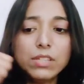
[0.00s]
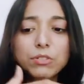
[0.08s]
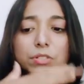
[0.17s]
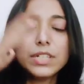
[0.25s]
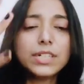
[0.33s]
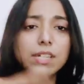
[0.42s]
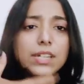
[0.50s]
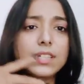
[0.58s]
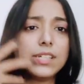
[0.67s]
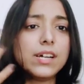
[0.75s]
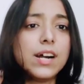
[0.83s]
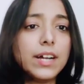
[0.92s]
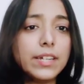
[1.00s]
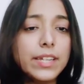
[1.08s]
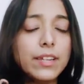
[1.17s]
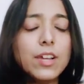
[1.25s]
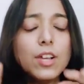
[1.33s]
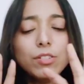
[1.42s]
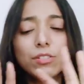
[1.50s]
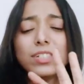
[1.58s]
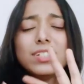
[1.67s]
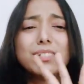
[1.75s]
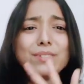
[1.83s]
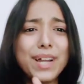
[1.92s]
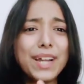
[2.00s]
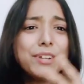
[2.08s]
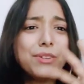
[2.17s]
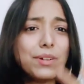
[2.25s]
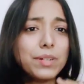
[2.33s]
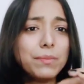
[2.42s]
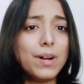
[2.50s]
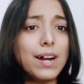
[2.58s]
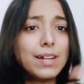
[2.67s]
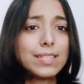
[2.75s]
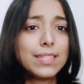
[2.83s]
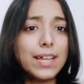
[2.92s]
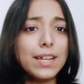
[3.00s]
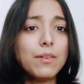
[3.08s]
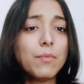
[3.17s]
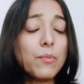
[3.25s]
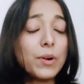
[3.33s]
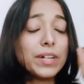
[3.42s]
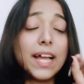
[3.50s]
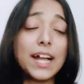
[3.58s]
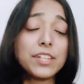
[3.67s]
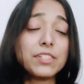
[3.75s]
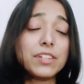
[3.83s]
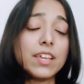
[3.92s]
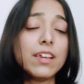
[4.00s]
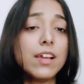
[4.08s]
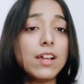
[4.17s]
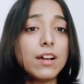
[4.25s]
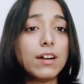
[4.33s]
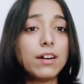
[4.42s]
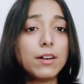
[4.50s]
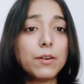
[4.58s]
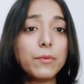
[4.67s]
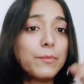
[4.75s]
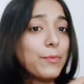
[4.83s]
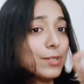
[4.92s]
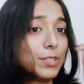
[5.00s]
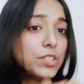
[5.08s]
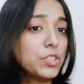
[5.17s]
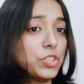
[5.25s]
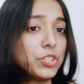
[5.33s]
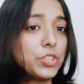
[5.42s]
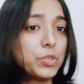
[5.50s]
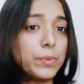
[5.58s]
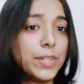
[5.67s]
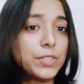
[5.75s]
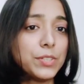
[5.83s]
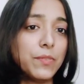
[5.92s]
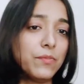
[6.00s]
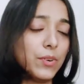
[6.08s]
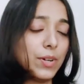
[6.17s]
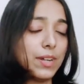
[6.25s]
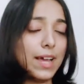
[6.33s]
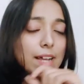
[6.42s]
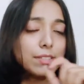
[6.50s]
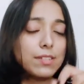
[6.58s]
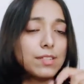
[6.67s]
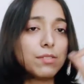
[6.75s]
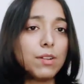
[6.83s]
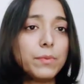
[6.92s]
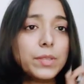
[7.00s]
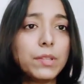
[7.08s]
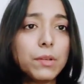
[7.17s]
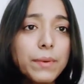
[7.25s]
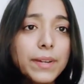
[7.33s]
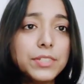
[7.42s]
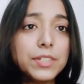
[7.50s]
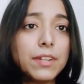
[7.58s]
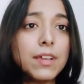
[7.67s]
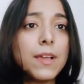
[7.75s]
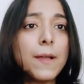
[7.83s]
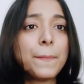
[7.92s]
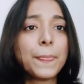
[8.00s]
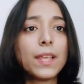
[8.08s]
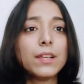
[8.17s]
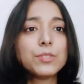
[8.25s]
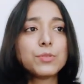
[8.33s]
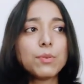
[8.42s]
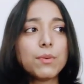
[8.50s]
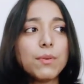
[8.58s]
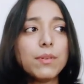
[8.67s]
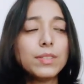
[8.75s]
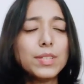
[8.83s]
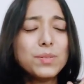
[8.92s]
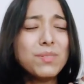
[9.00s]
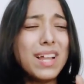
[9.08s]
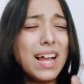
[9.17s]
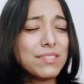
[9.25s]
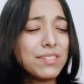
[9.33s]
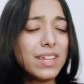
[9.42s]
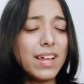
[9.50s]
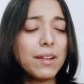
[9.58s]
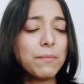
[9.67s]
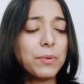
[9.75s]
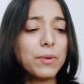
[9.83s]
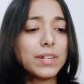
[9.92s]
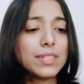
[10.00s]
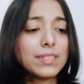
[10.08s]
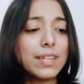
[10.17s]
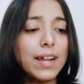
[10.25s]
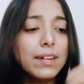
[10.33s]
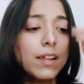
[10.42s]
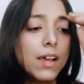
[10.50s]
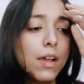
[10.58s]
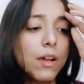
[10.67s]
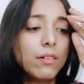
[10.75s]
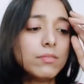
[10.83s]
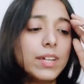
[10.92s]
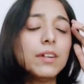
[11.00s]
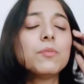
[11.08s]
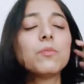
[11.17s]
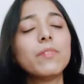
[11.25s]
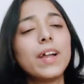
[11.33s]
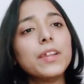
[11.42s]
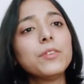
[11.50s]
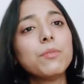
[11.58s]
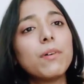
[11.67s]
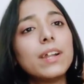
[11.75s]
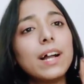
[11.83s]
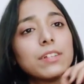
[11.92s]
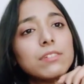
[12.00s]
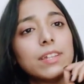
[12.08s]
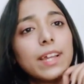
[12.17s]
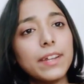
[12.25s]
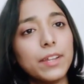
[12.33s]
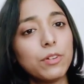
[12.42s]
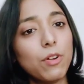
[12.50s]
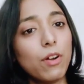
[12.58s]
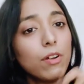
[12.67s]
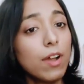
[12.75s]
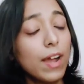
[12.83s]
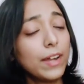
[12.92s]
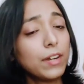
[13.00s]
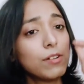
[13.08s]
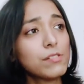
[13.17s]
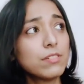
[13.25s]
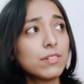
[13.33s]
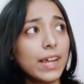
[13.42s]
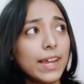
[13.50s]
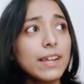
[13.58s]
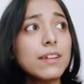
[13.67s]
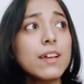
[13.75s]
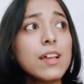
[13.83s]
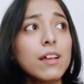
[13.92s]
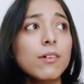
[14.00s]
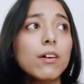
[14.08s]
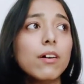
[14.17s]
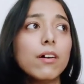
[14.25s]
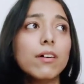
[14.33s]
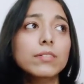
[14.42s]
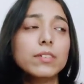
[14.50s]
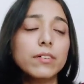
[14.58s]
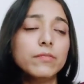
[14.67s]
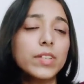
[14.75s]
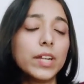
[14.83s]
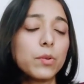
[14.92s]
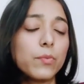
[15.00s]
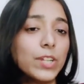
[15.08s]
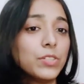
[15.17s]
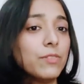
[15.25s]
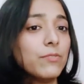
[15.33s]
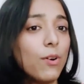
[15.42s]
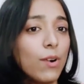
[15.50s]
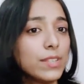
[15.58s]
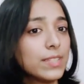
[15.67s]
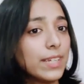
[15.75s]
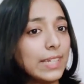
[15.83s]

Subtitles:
you did it in a hurry. So just write your remarks there, what actually was the situation for actually solving the question. So this will actually help you understand that where you are actually getting wrong. And also write that question falls